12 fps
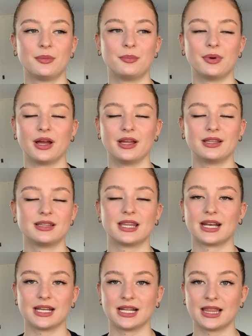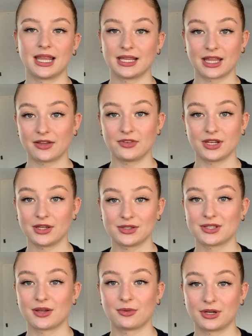but then I didn't like that video,
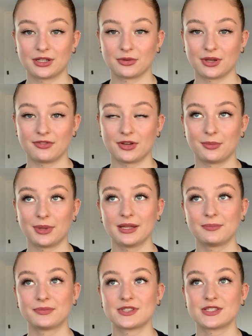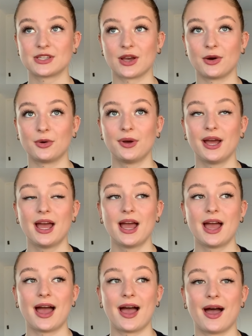so I wanted to refilm it. So,
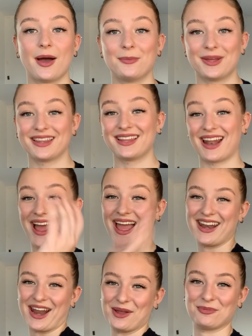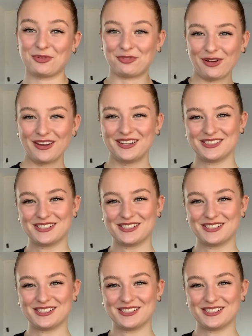and I'm referring